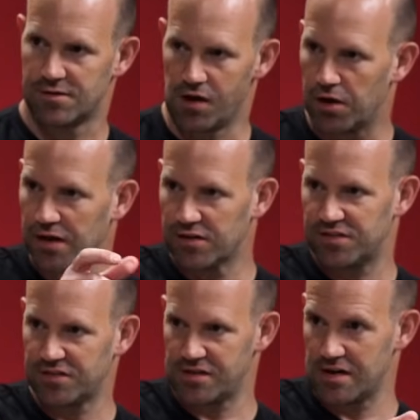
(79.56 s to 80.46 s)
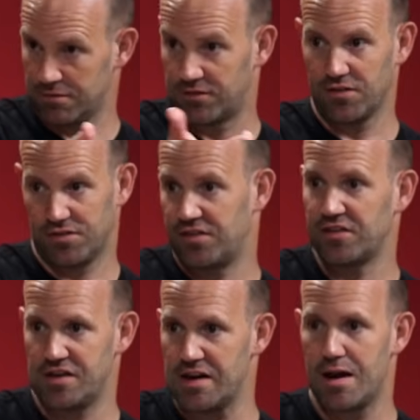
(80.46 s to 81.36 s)
Starting at 16, so
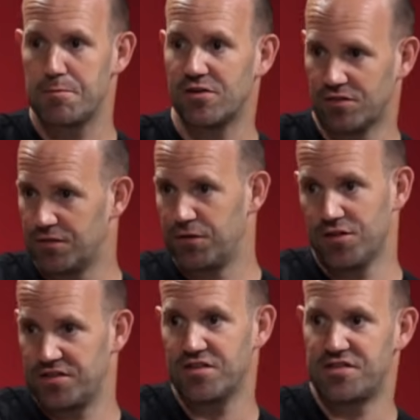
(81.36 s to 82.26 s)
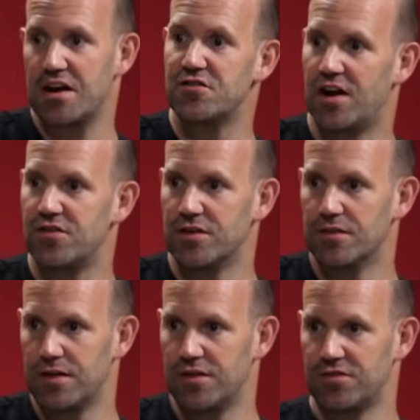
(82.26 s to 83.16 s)
16 nanometers is the first instantiation
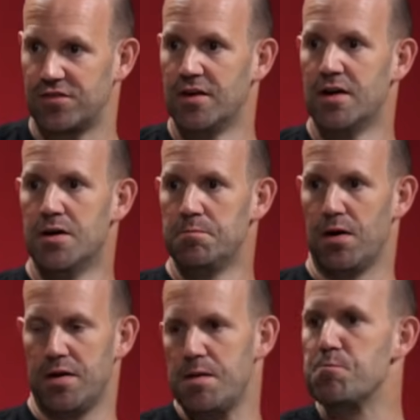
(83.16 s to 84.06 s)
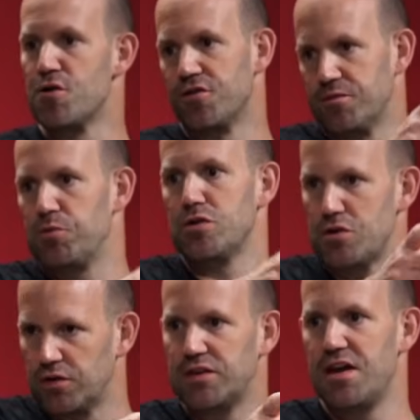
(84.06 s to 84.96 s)
of this, but in principle you
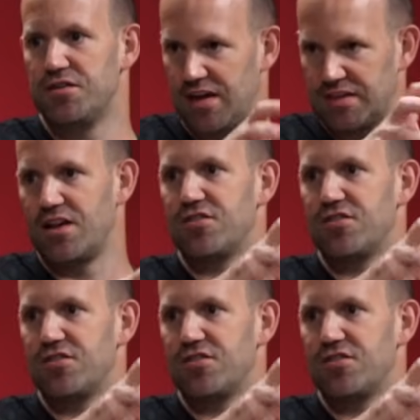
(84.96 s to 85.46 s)
could then take